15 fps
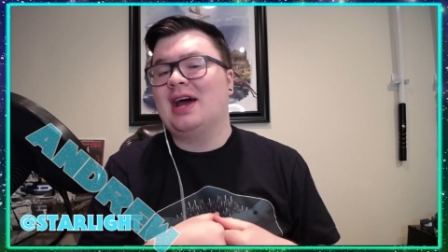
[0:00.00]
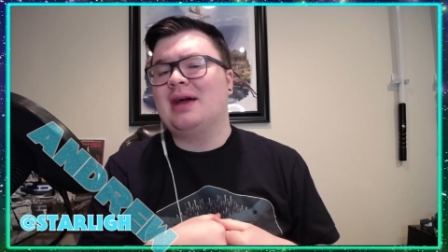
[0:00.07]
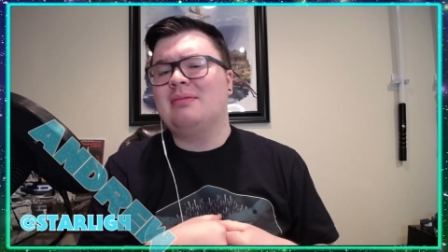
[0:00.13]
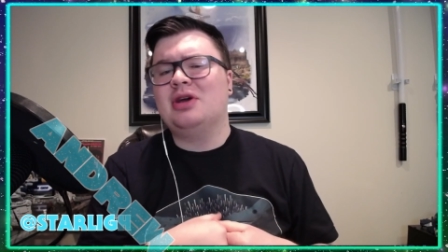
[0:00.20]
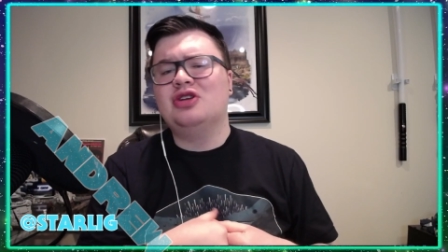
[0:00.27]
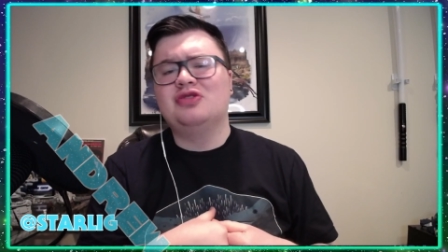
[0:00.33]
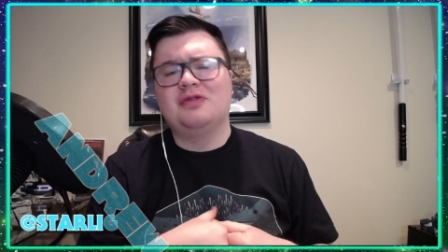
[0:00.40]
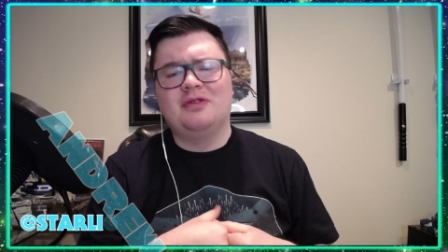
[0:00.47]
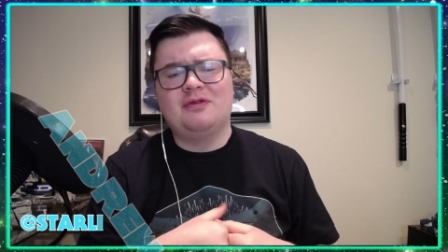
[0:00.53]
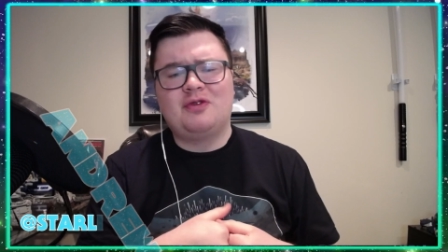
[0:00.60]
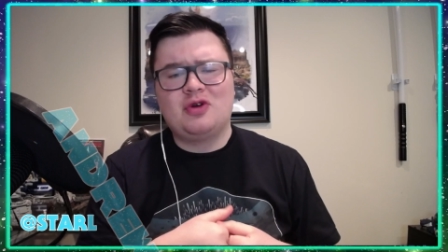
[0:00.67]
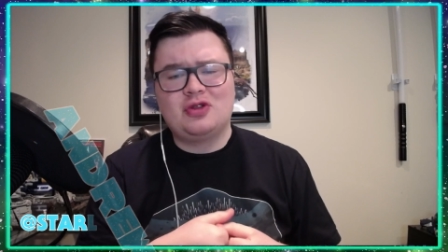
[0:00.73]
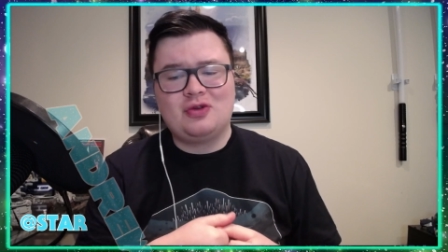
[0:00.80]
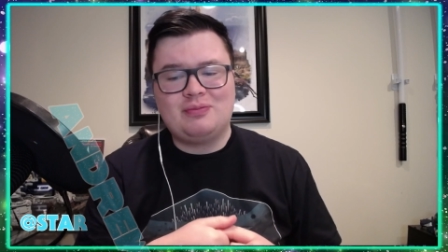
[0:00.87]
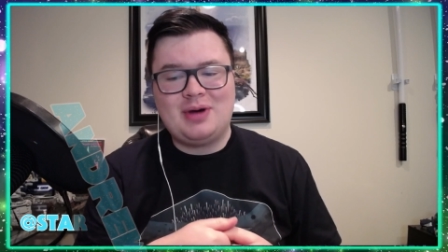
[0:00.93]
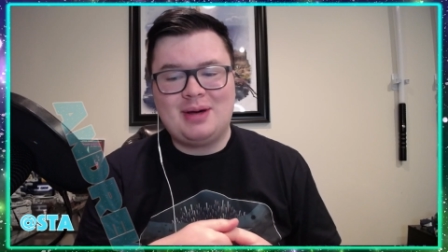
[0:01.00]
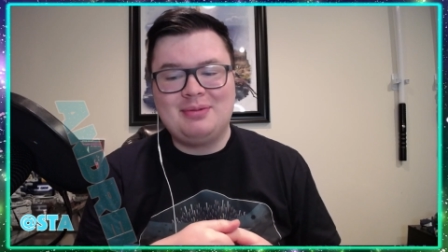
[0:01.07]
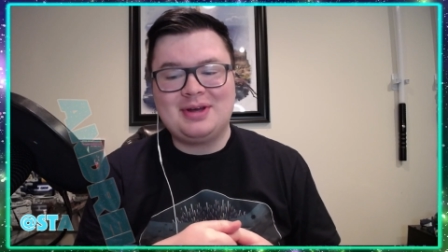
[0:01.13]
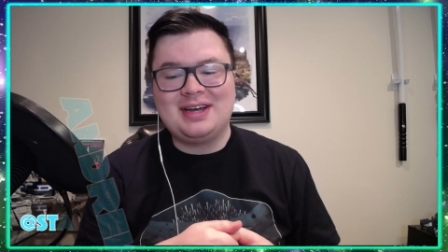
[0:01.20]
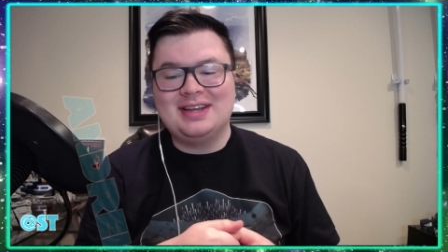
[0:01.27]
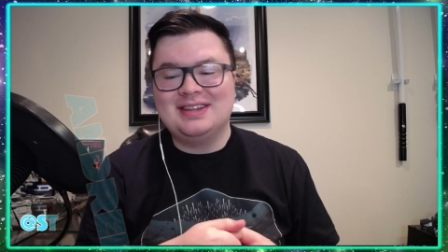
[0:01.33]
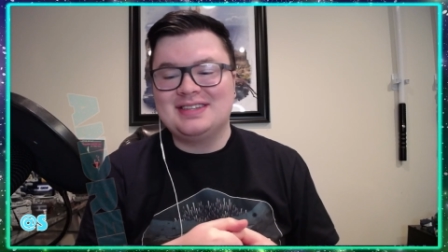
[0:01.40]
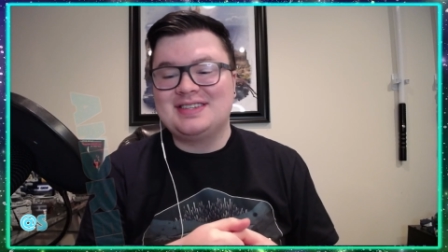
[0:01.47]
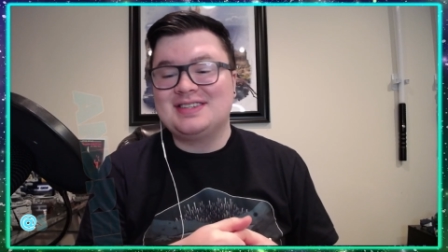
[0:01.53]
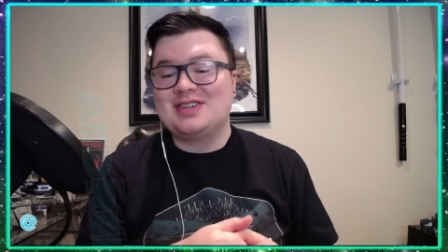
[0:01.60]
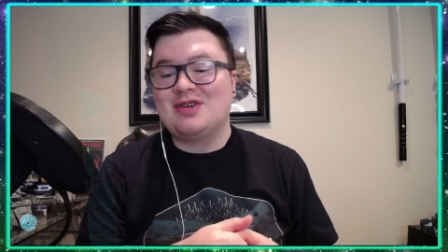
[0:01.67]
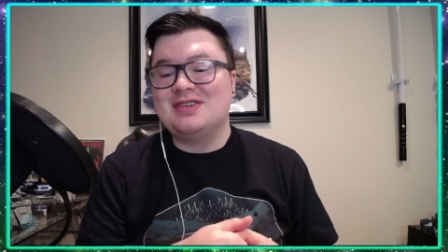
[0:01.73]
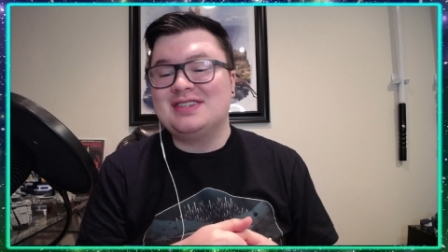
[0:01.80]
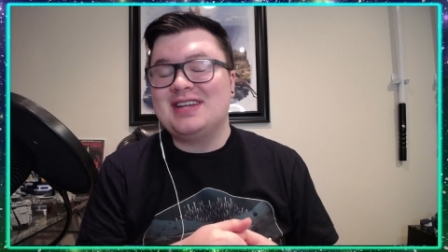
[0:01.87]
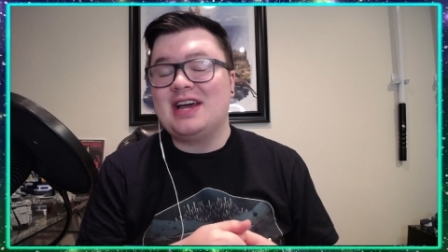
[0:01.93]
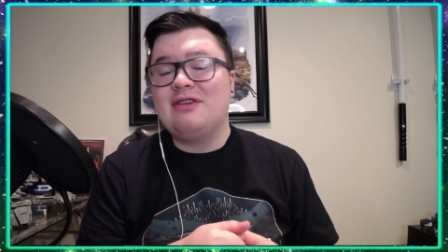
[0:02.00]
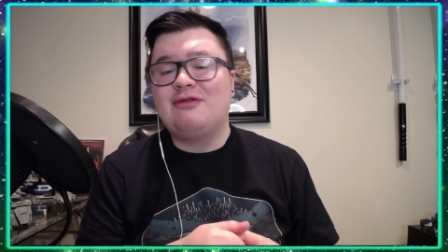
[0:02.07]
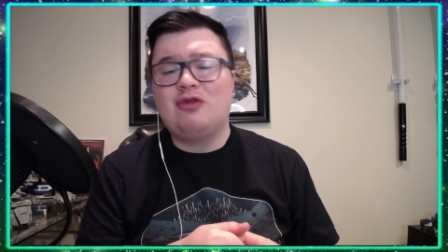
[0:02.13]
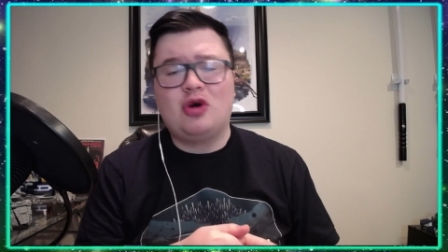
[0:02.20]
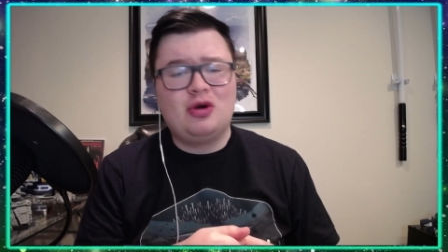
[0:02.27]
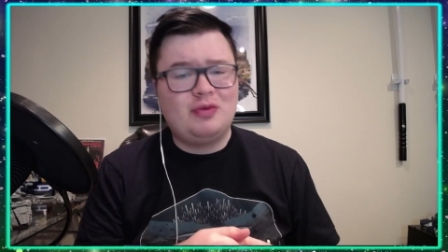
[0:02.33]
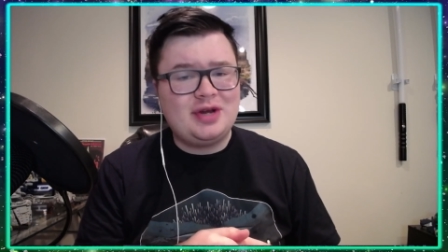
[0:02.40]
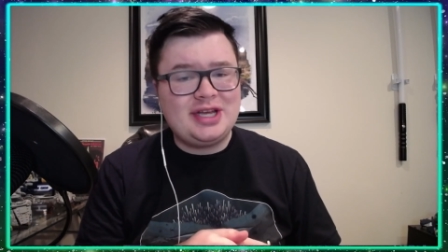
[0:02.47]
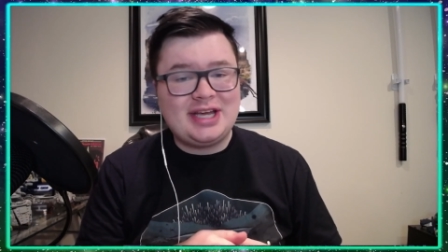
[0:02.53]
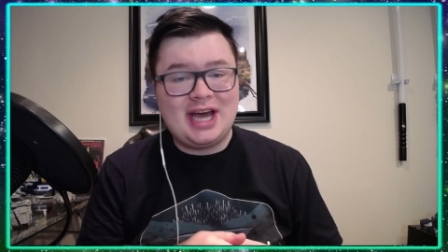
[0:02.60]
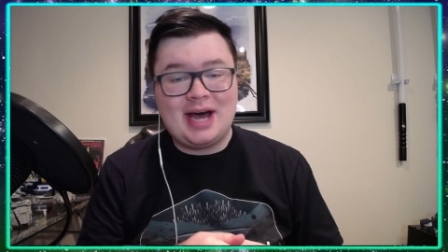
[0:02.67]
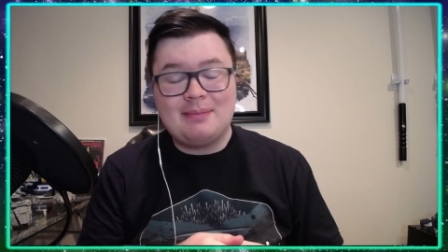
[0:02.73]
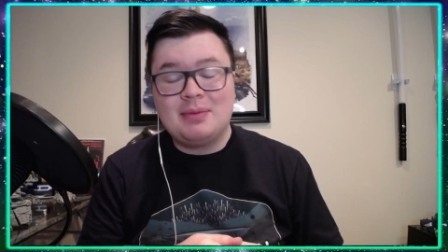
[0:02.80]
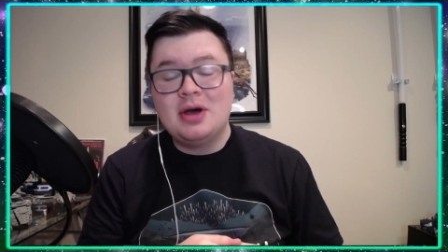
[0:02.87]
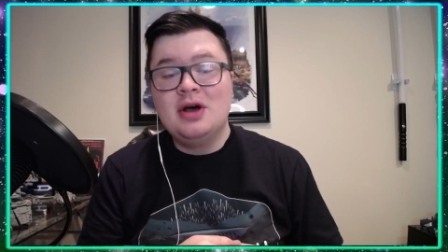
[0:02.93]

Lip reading: I am Andrew from For the Republic, and this is our Day 4 recap